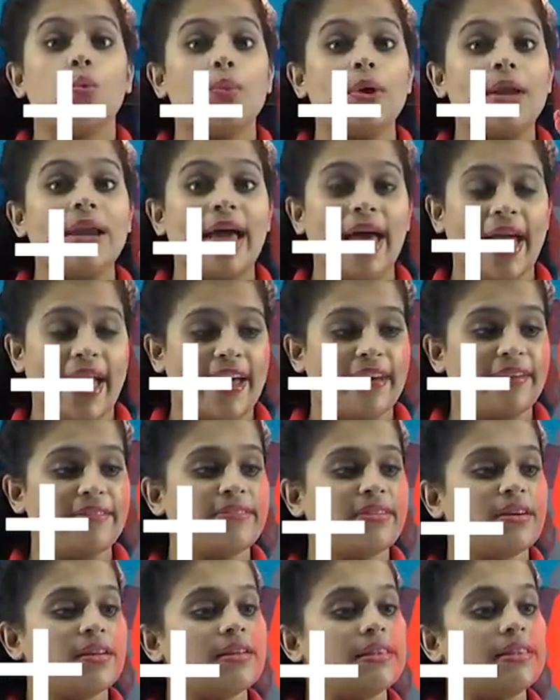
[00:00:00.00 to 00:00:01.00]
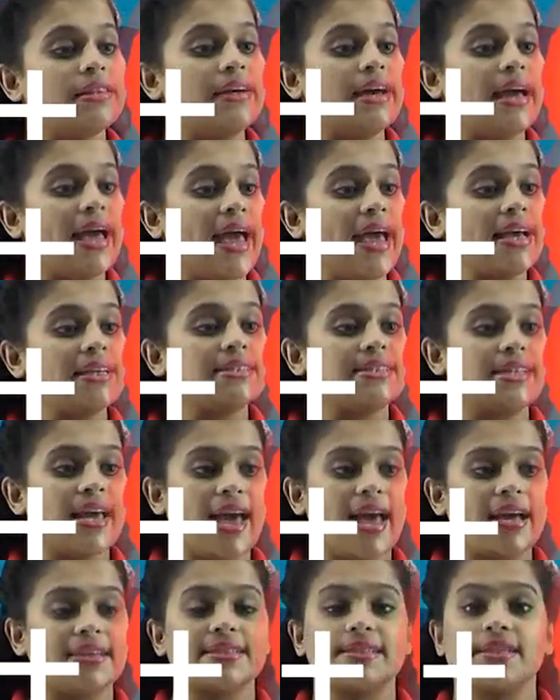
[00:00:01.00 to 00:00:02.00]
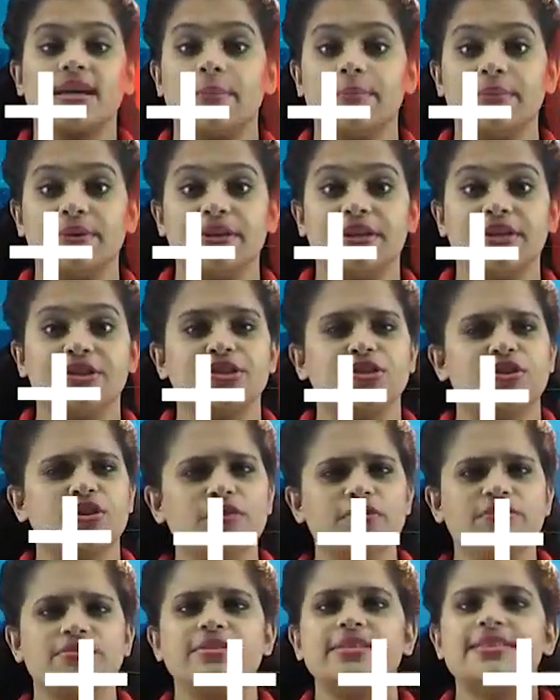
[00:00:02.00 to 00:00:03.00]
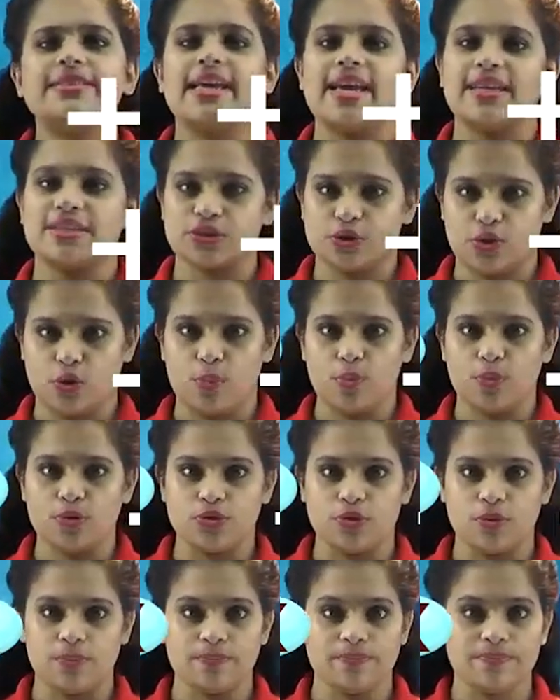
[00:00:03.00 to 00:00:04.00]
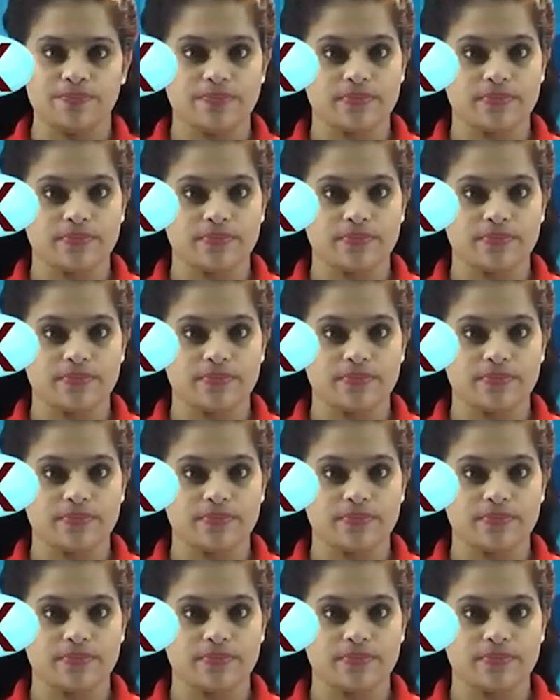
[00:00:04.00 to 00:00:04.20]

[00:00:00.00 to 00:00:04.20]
will have the XX combination of sex chromosome.